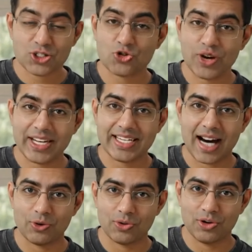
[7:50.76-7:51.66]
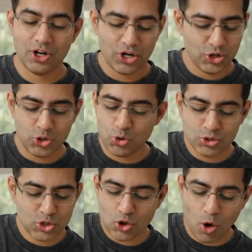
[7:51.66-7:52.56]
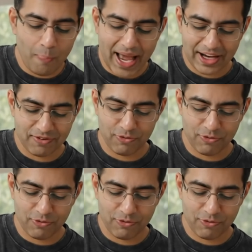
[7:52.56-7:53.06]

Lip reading: straight down. Don't saw back and